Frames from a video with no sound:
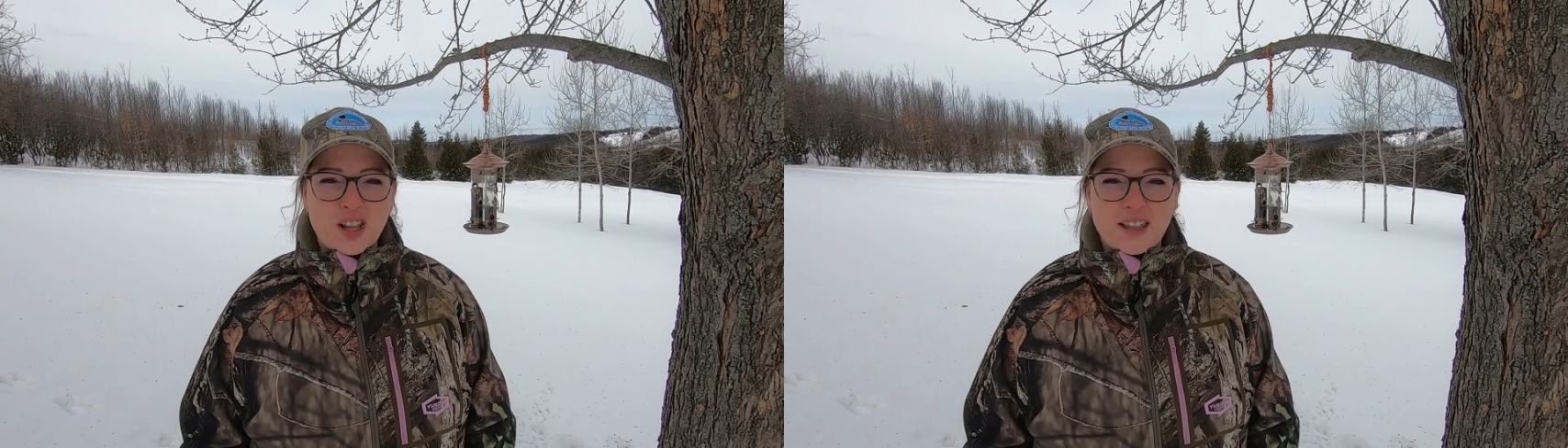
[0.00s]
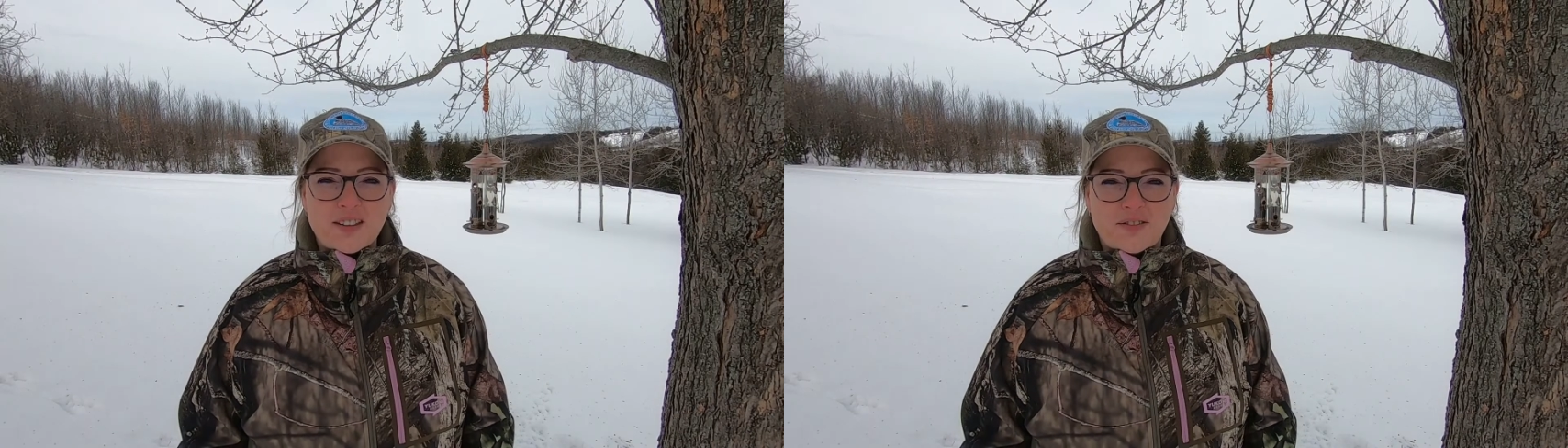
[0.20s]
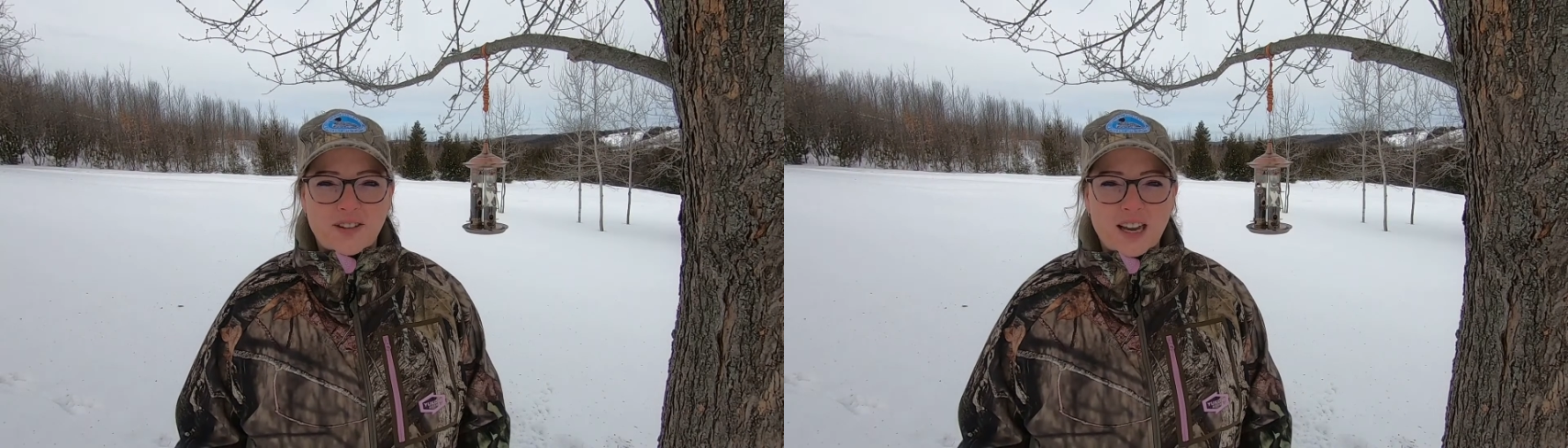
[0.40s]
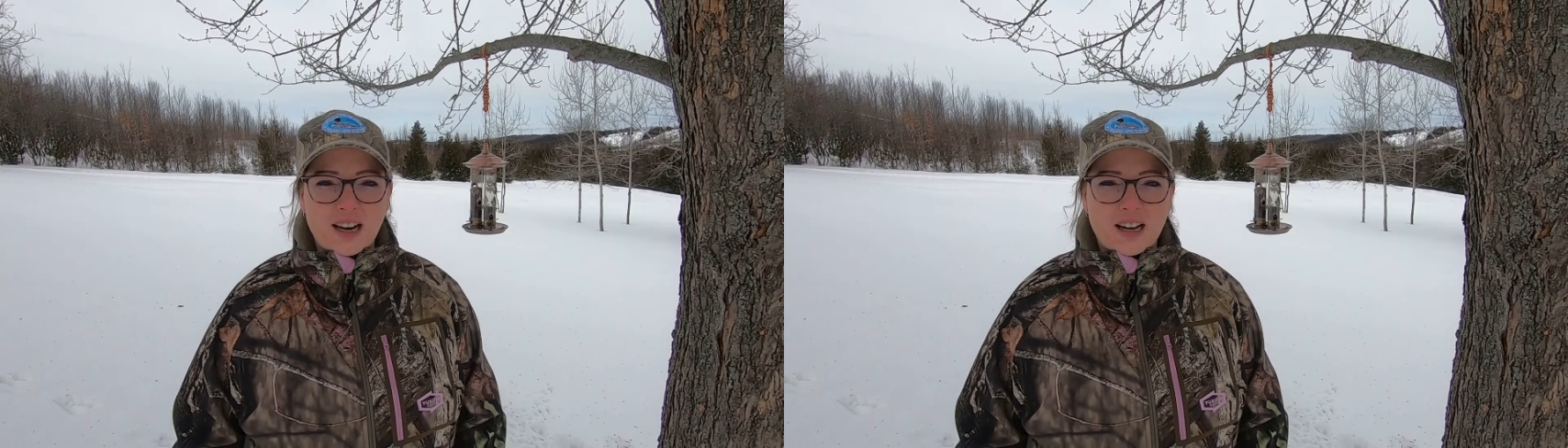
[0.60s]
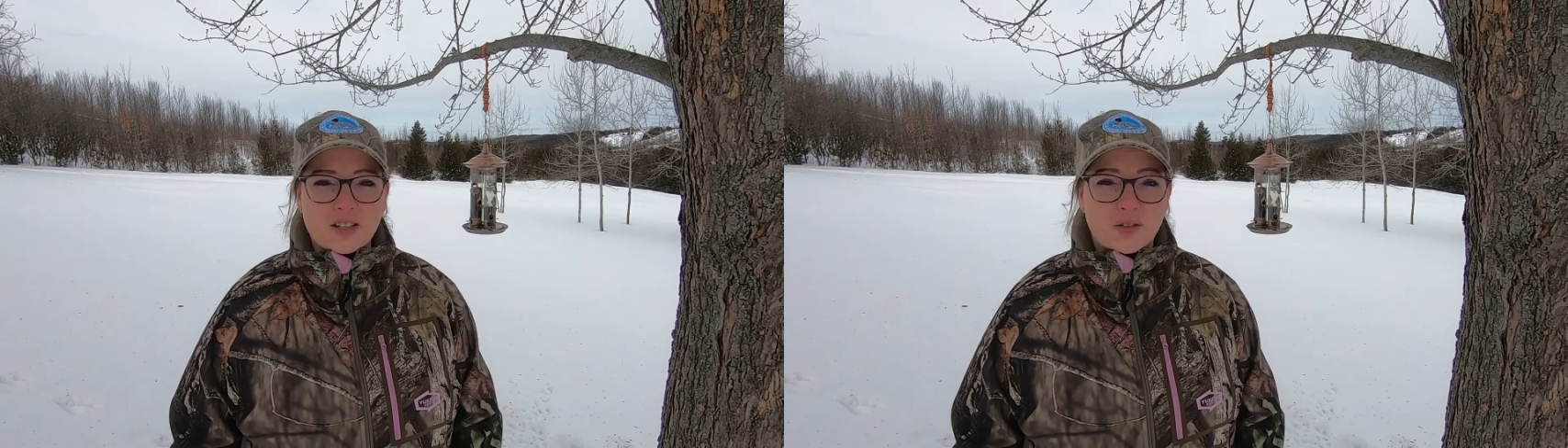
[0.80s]
that the
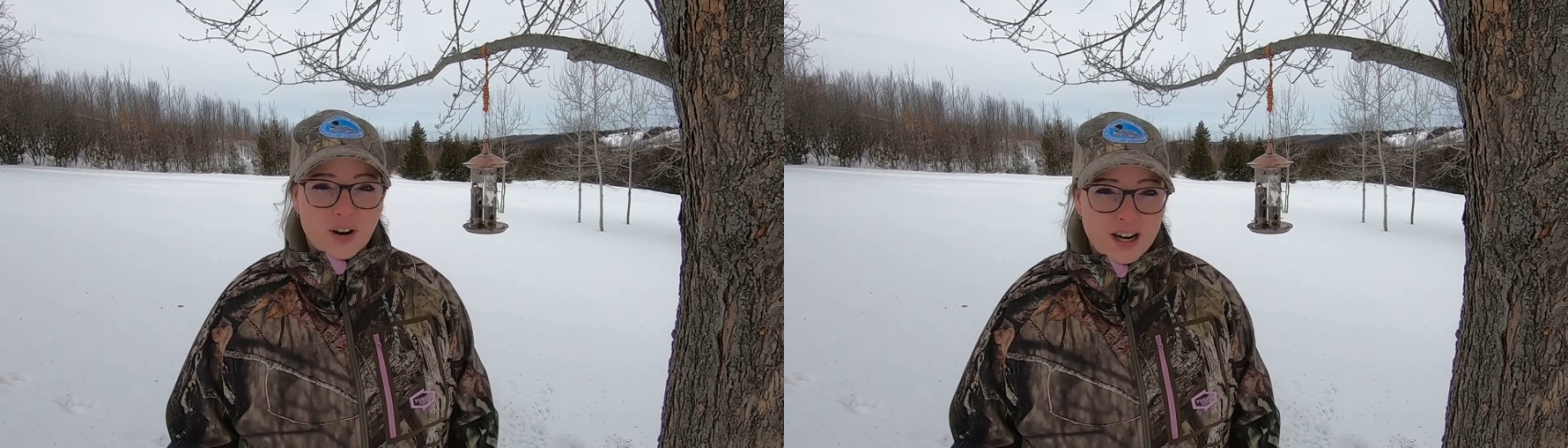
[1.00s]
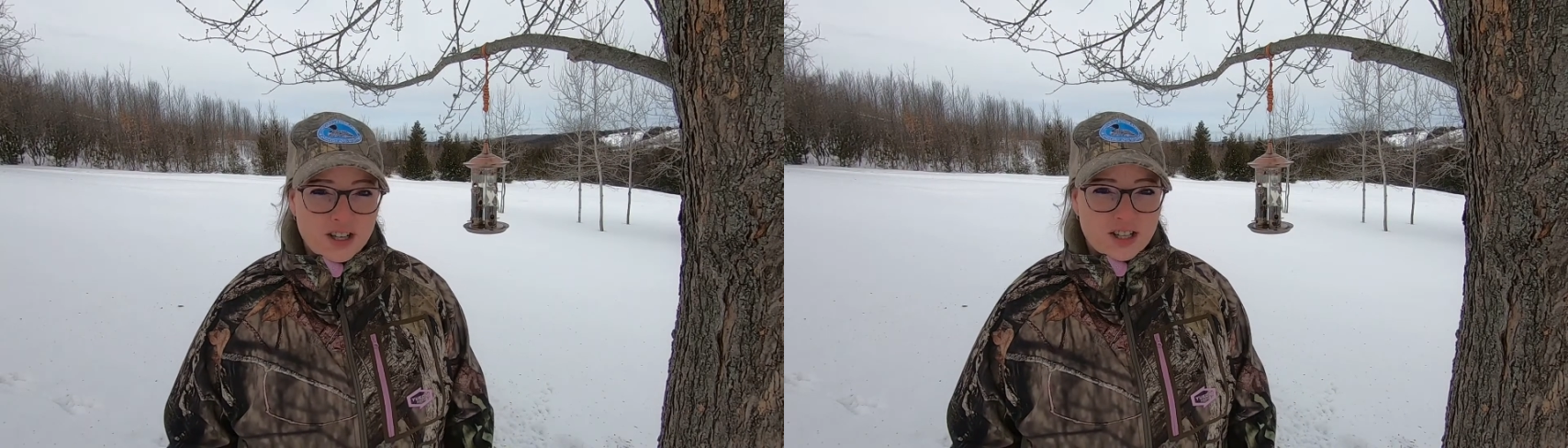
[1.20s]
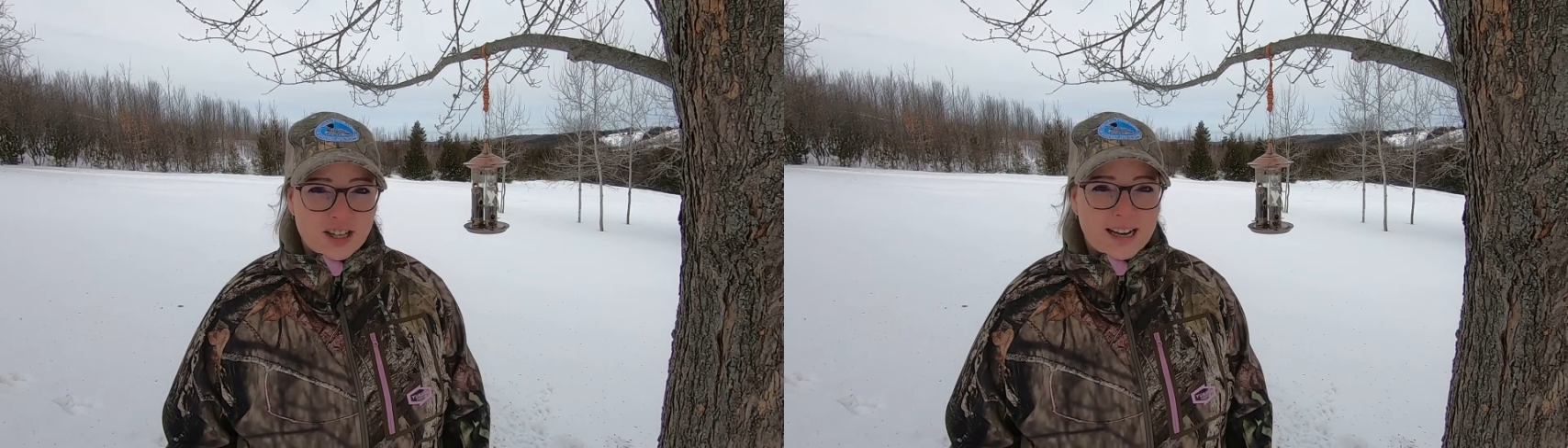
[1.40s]
feed is fresh